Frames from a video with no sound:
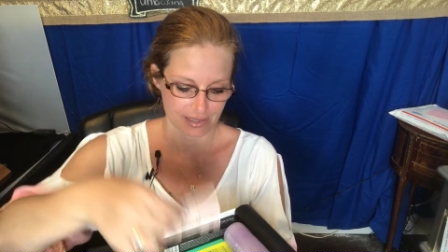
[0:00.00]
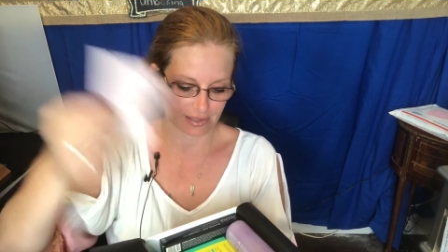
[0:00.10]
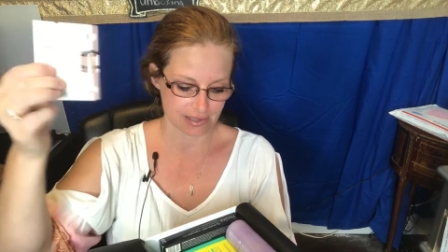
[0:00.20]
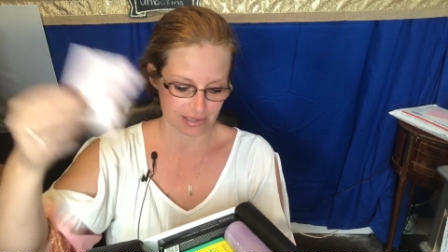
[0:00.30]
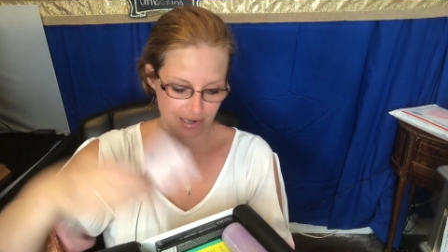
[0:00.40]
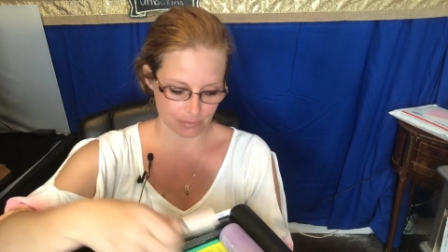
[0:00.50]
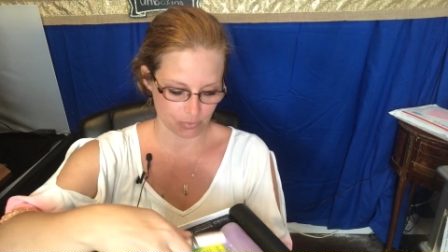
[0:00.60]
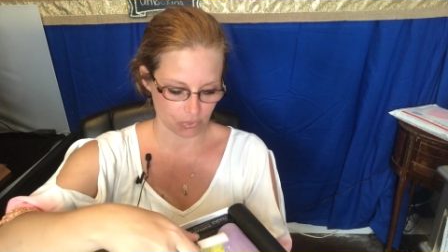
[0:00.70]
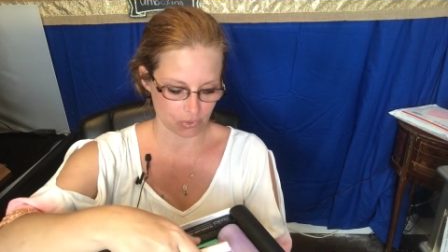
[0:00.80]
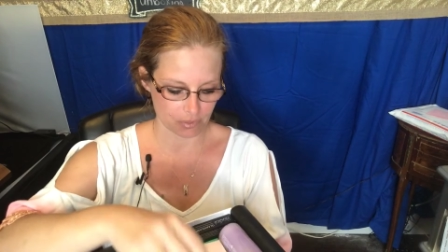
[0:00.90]
the
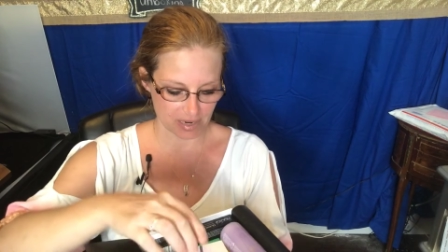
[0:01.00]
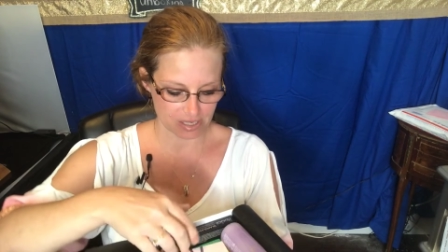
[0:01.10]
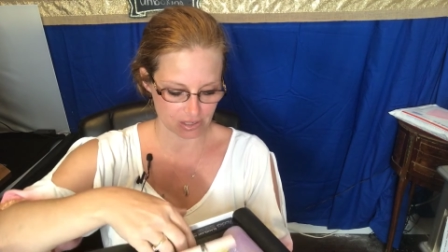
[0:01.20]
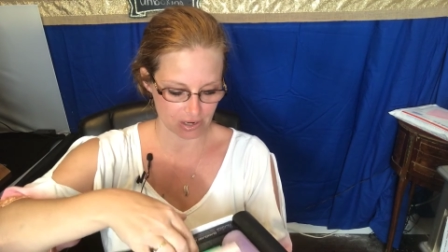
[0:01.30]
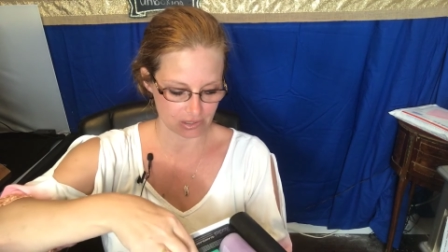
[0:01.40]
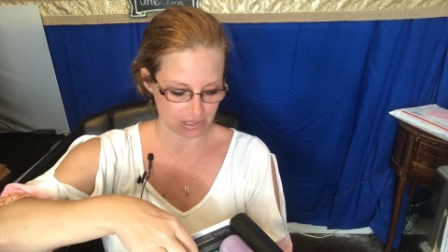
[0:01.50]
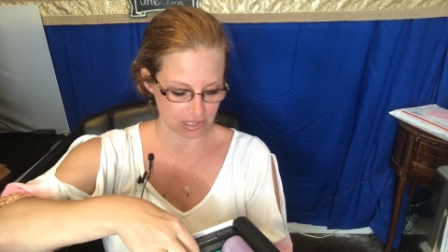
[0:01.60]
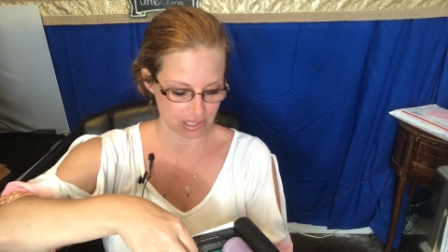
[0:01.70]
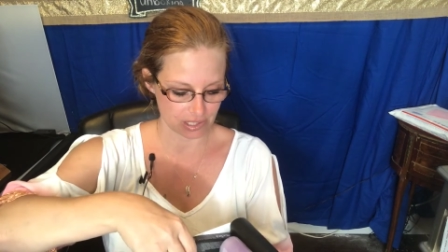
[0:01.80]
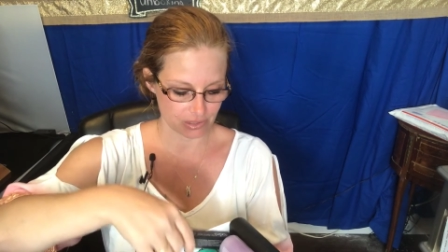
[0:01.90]
sample, the
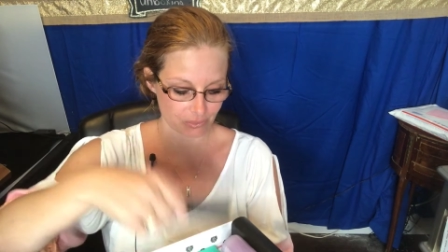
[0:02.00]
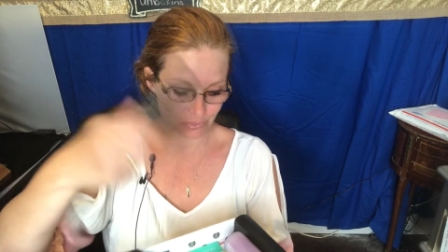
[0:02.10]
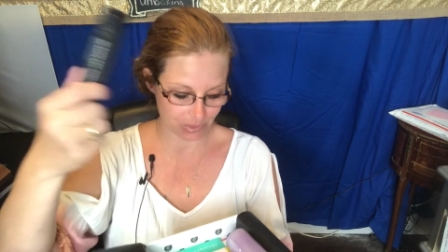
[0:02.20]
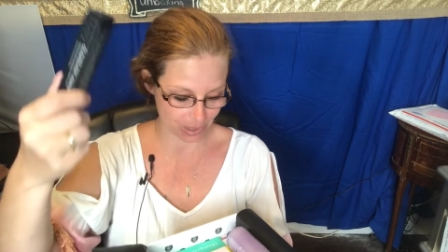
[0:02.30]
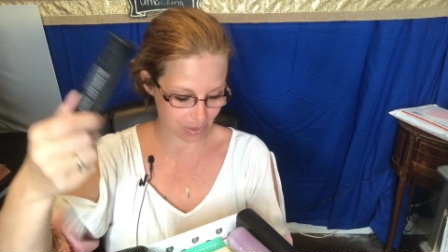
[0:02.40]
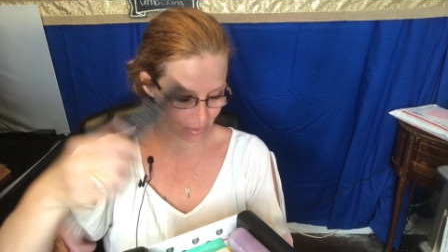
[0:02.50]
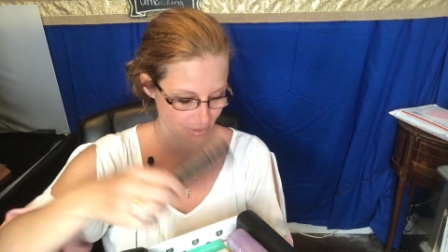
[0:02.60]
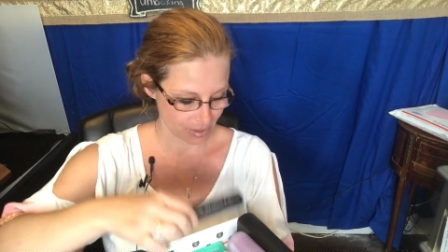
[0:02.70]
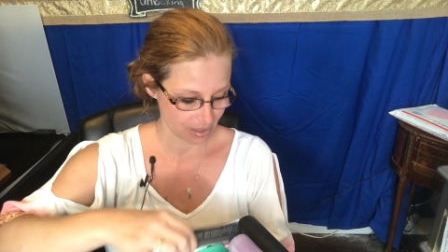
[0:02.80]
Patchology, the Rodial